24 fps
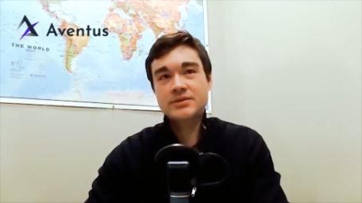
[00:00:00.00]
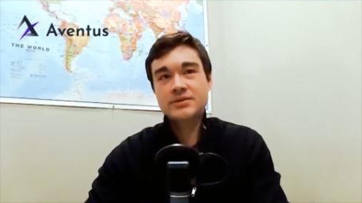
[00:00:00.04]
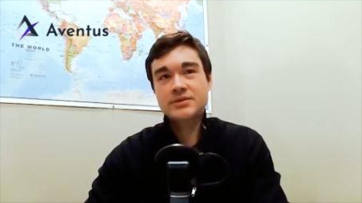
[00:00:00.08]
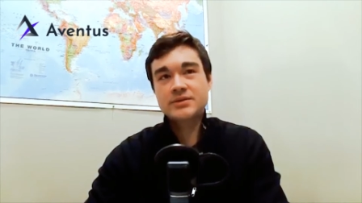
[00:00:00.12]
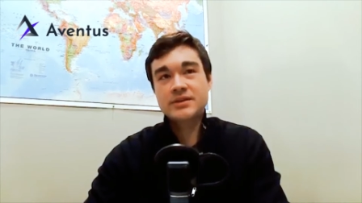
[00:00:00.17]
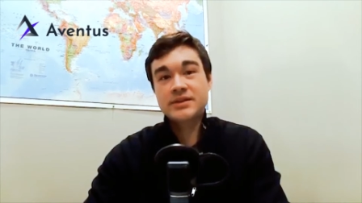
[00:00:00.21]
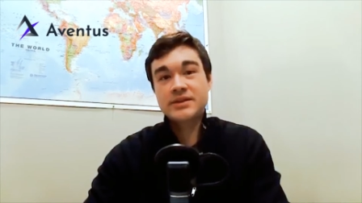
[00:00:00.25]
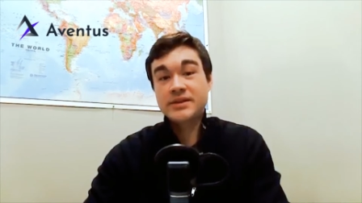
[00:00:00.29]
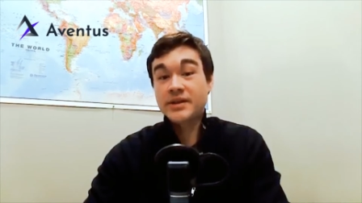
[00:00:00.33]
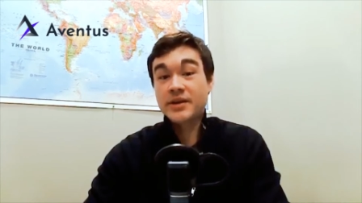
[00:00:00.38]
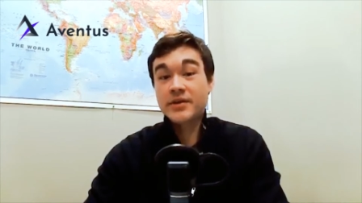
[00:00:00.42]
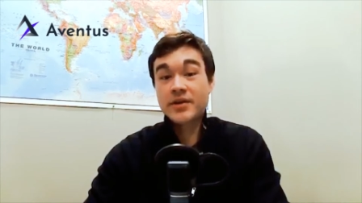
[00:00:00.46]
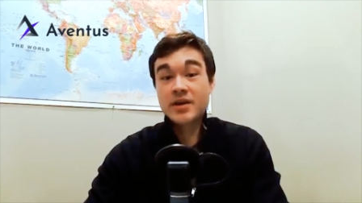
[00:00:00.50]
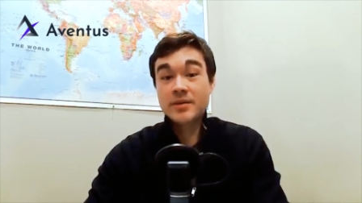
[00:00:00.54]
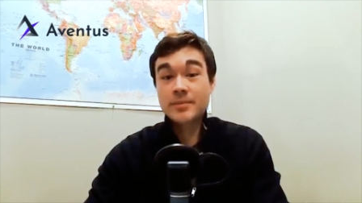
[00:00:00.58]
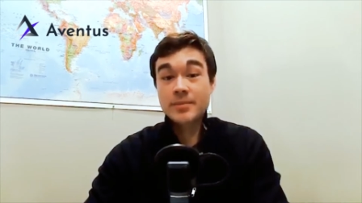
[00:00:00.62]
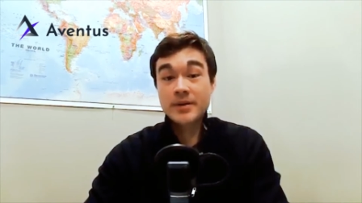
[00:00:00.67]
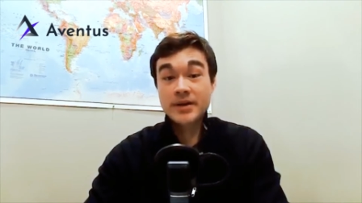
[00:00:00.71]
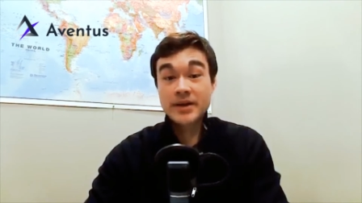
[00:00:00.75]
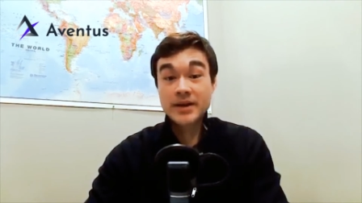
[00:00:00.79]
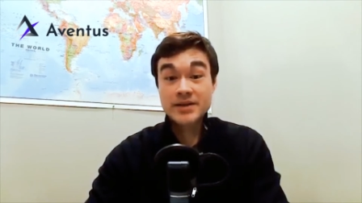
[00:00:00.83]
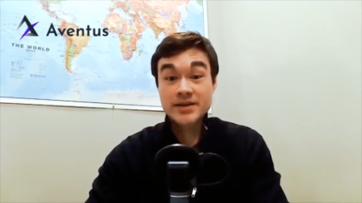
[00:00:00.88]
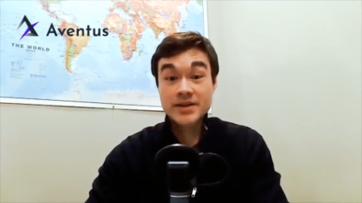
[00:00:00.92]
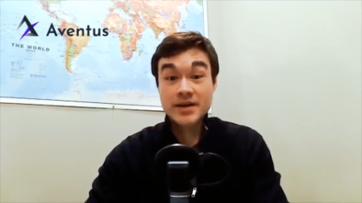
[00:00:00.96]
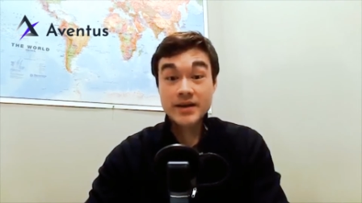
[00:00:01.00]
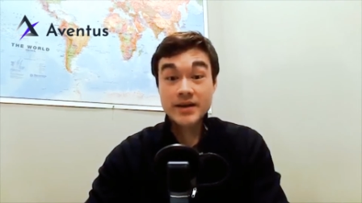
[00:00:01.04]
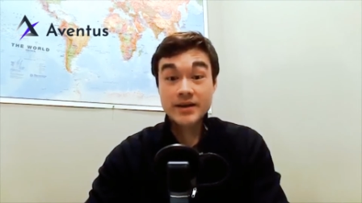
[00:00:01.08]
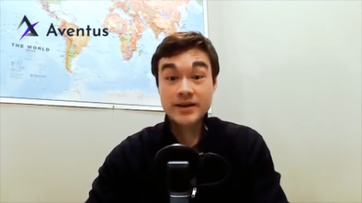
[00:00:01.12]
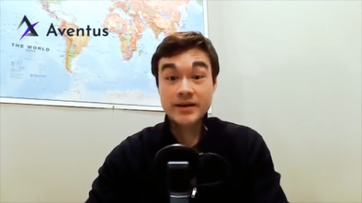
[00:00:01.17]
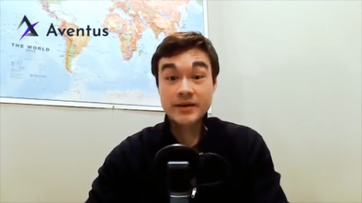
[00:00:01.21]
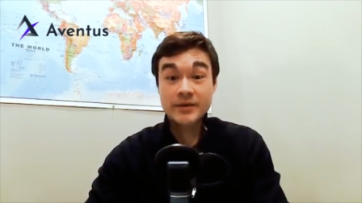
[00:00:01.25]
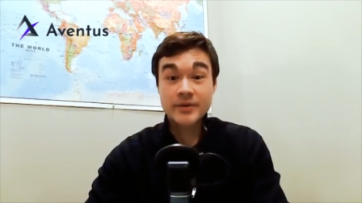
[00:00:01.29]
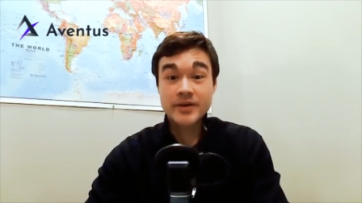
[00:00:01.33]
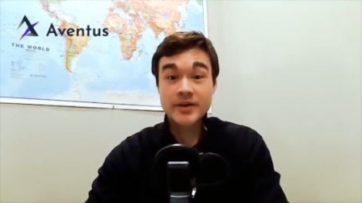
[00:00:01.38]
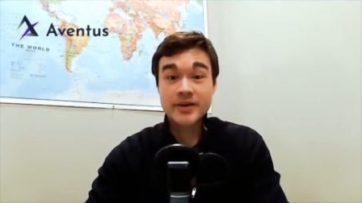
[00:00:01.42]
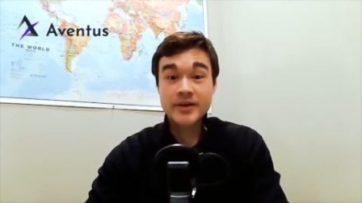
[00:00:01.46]
it's incredibly
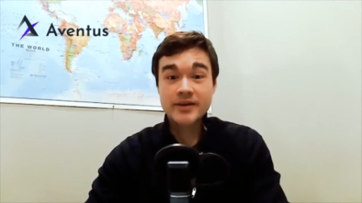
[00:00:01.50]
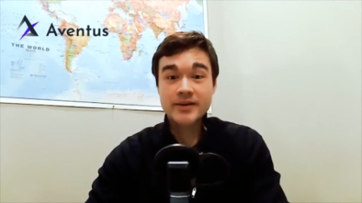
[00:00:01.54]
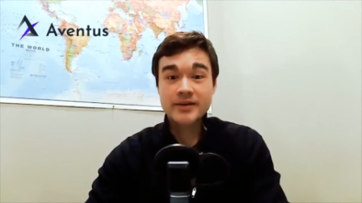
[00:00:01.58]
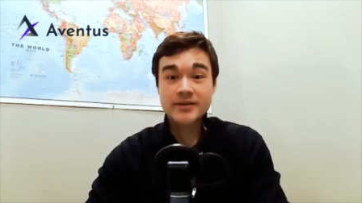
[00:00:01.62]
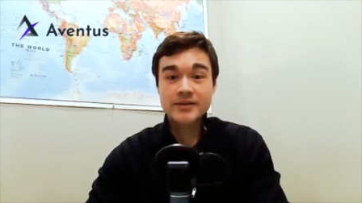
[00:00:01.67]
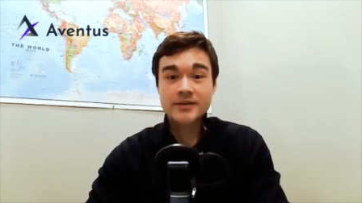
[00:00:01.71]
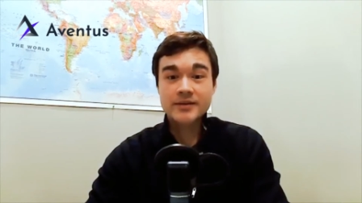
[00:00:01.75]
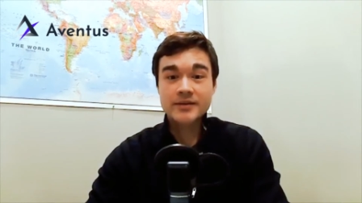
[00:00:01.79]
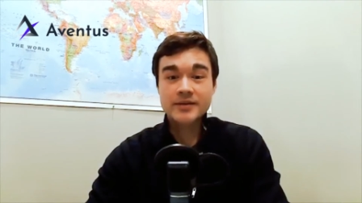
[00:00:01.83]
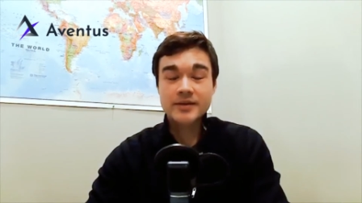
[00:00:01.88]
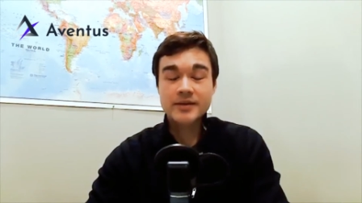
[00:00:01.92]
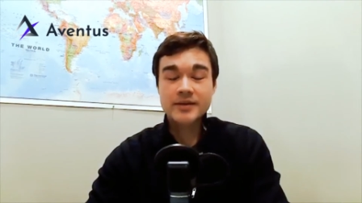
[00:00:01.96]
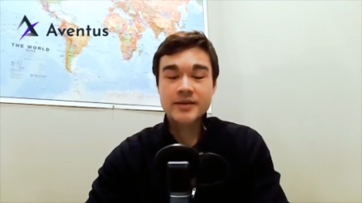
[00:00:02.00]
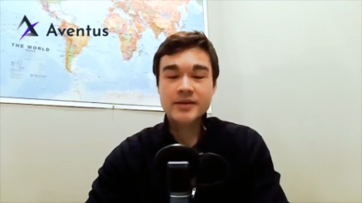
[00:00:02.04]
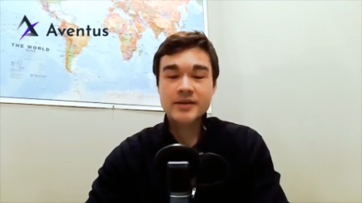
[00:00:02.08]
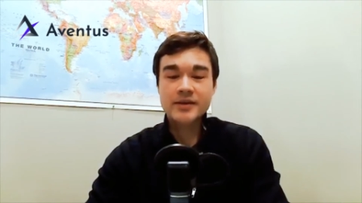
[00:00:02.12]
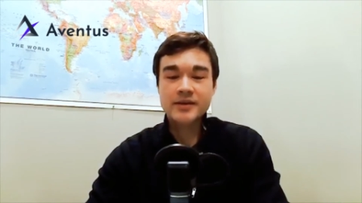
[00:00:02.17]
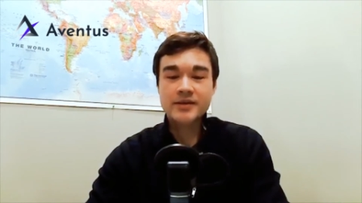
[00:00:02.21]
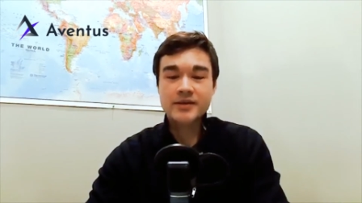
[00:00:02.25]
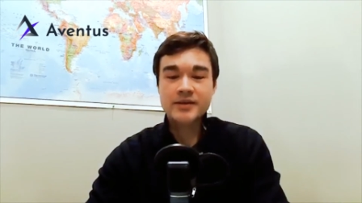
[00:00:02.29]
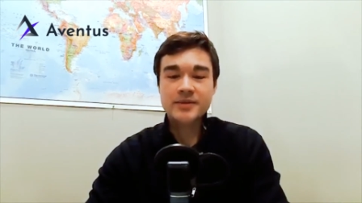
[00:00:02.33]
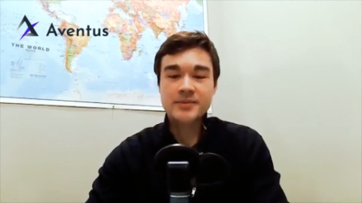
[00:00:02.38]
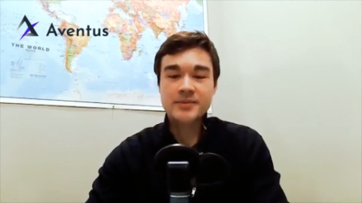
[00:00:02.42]
exciting, right? Like,